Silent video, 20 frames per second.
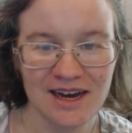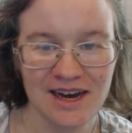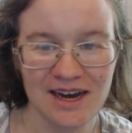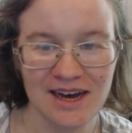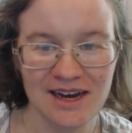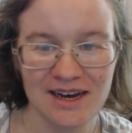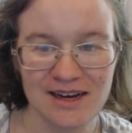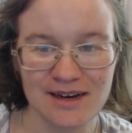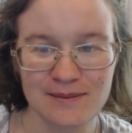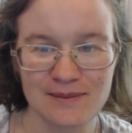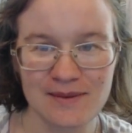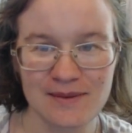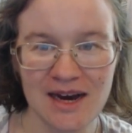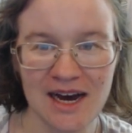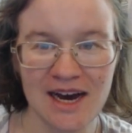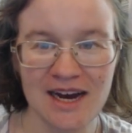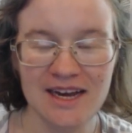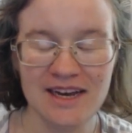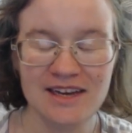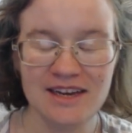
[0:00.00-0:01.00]
Um,
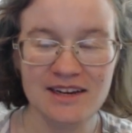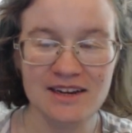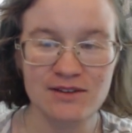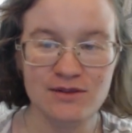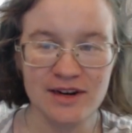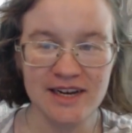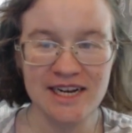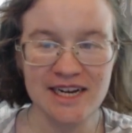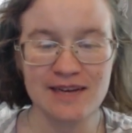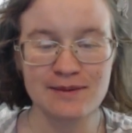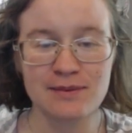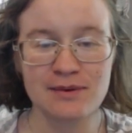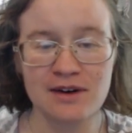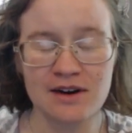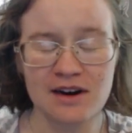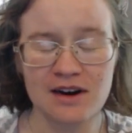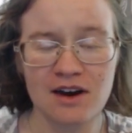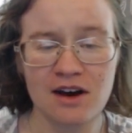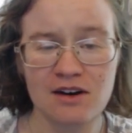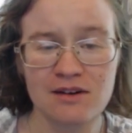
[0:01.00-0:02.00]
and it can really
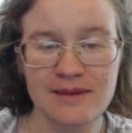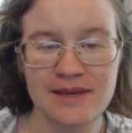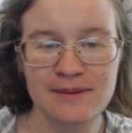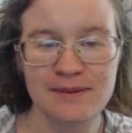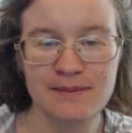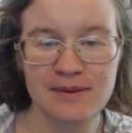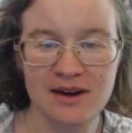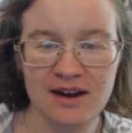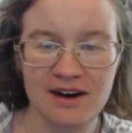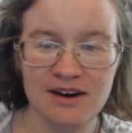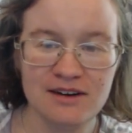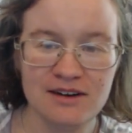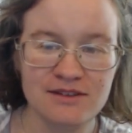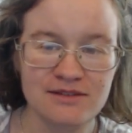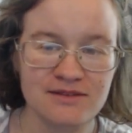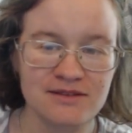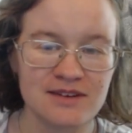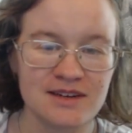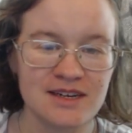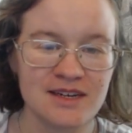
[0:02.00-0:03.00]
put a lot of people off
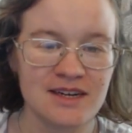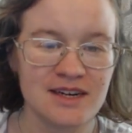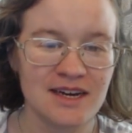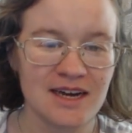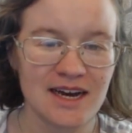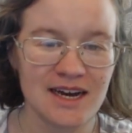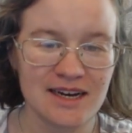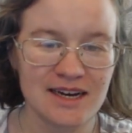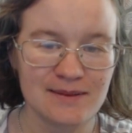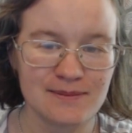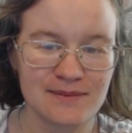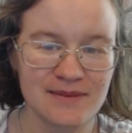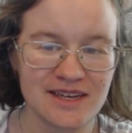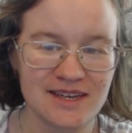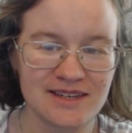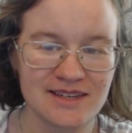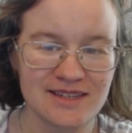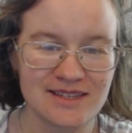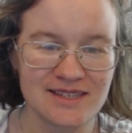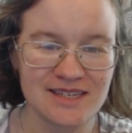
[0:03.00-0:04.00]
um,
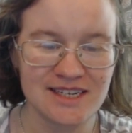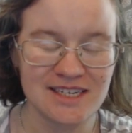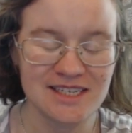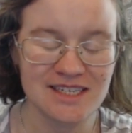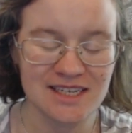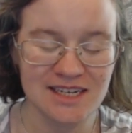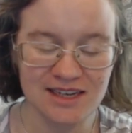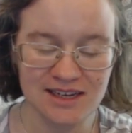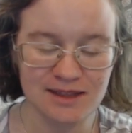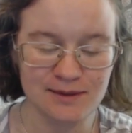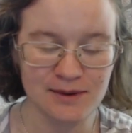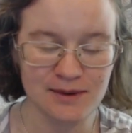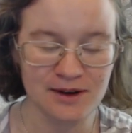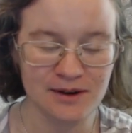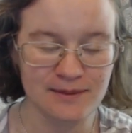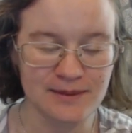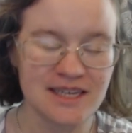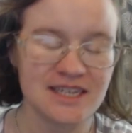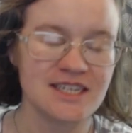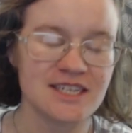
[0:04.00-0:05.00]
because they just look at the
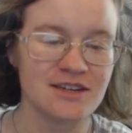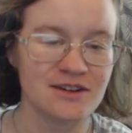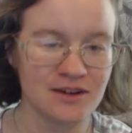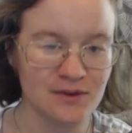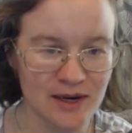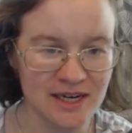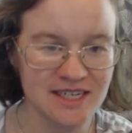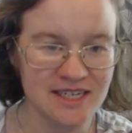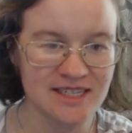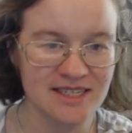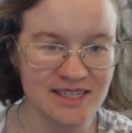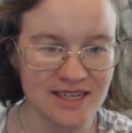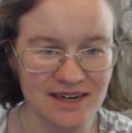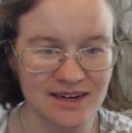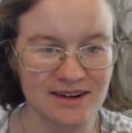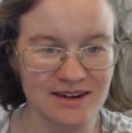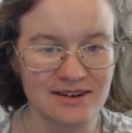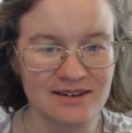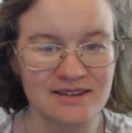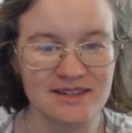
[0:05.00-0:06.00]
poem and they don't know where to
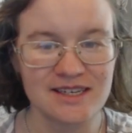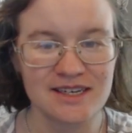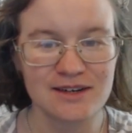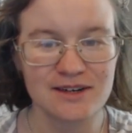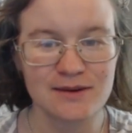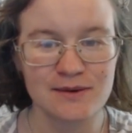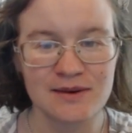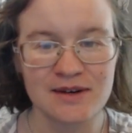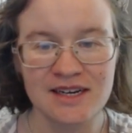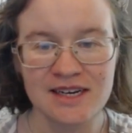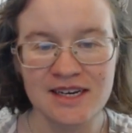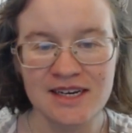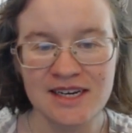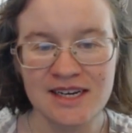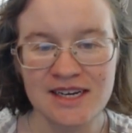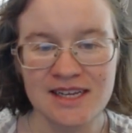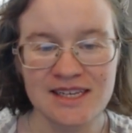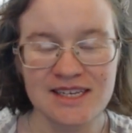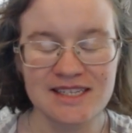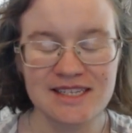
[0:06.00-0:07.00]
start. So
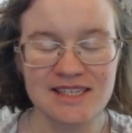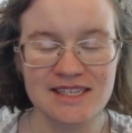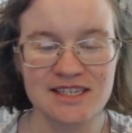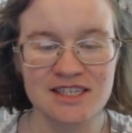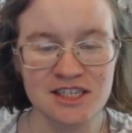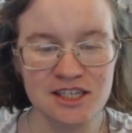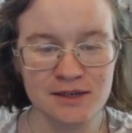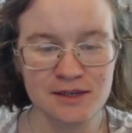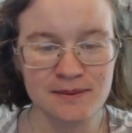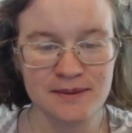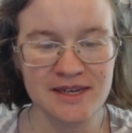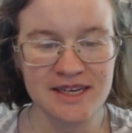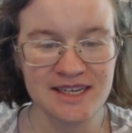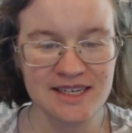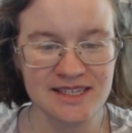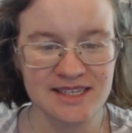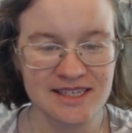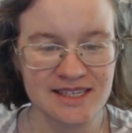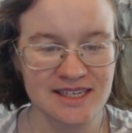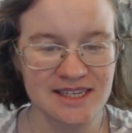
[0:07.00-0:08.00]
this is a super
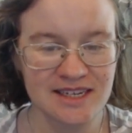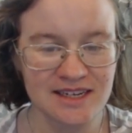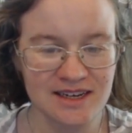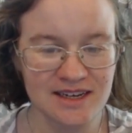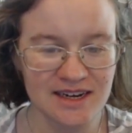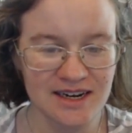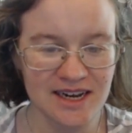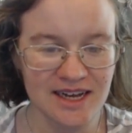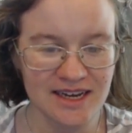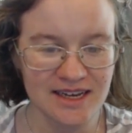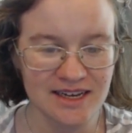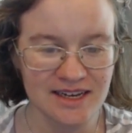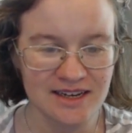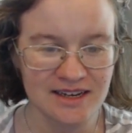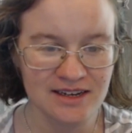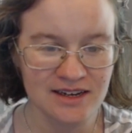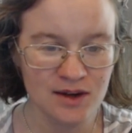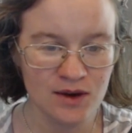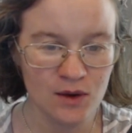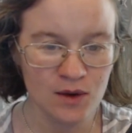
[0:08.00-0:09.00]
easy like
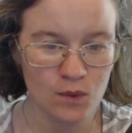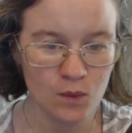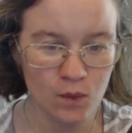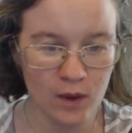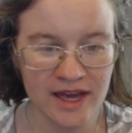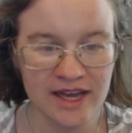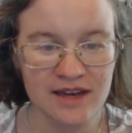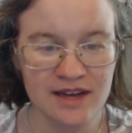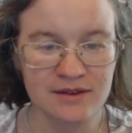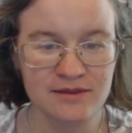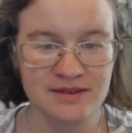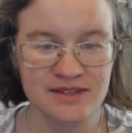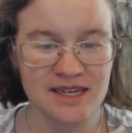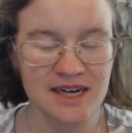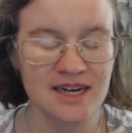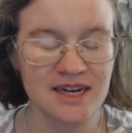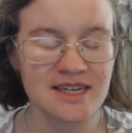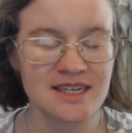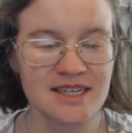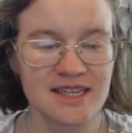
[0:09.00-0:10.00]
way of
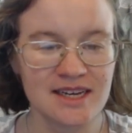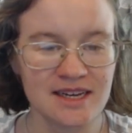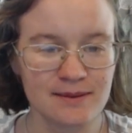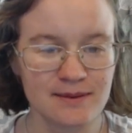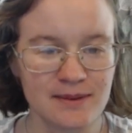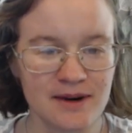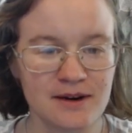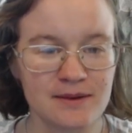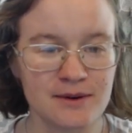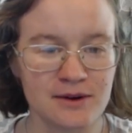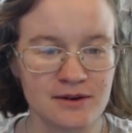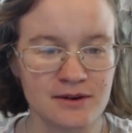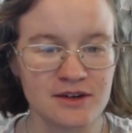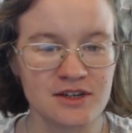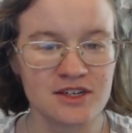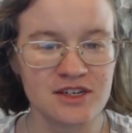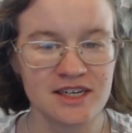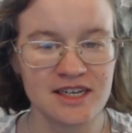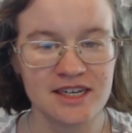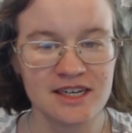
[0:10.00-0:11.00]
starting to think about
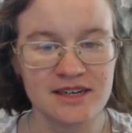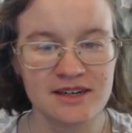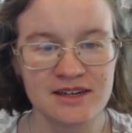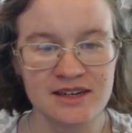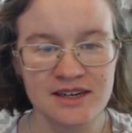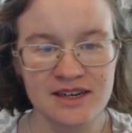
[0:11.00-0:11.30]
poetry.